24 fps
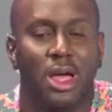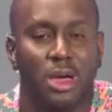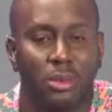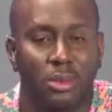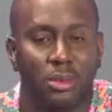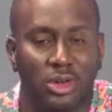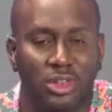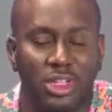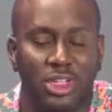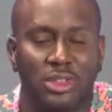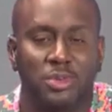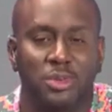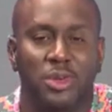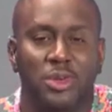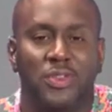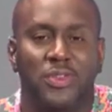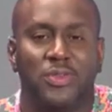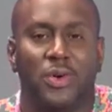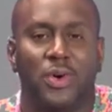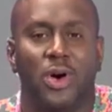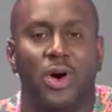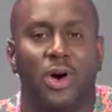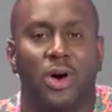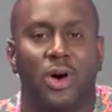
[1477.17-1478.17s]
just
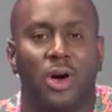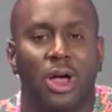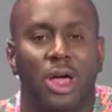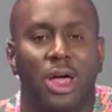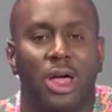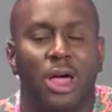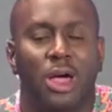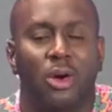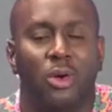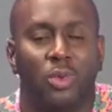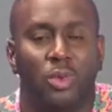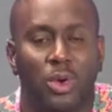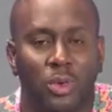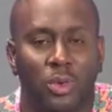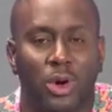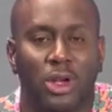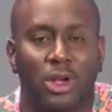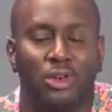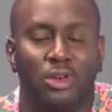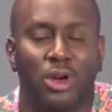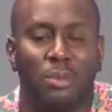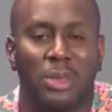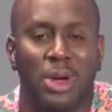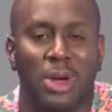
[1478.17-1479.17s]
before, we want
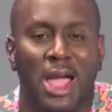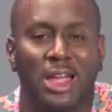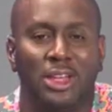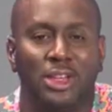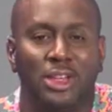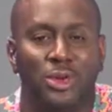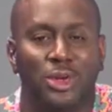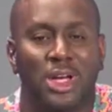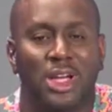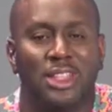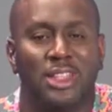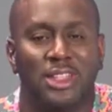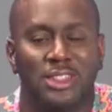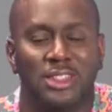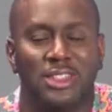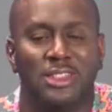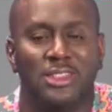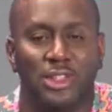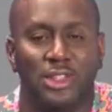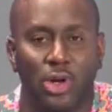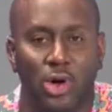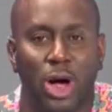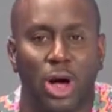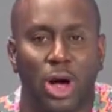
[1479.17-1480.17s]
to remind you that this
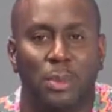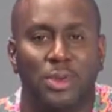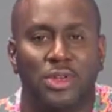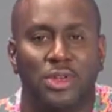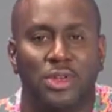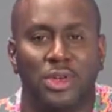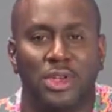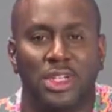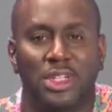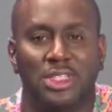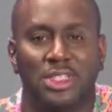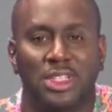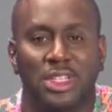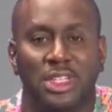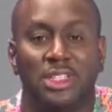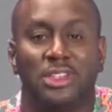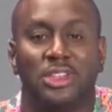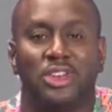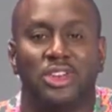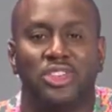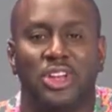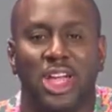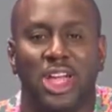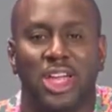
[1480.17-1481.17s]
is your opportunity
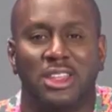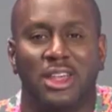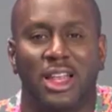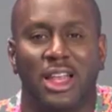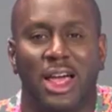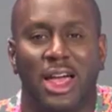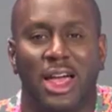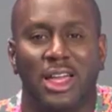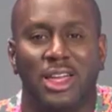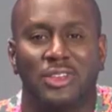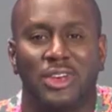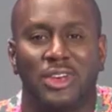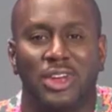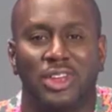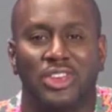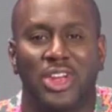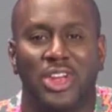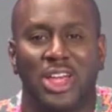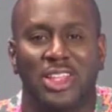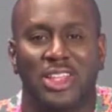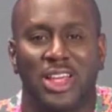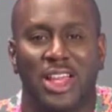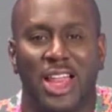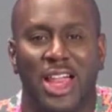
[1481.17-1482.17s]
to share the live,
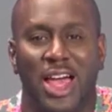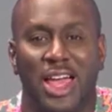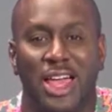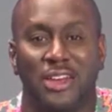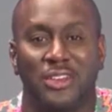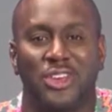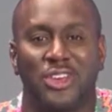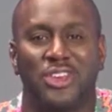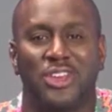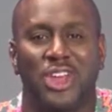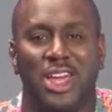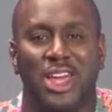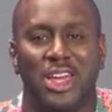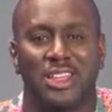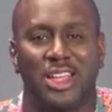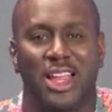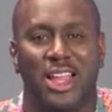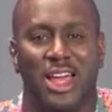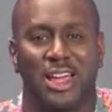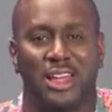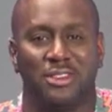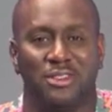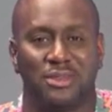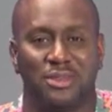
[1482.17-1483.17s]
share the live, share the
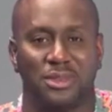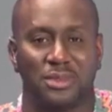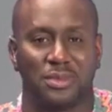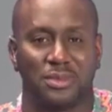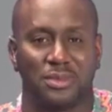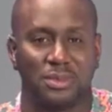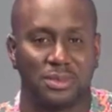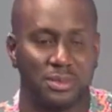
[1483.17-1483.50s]
live.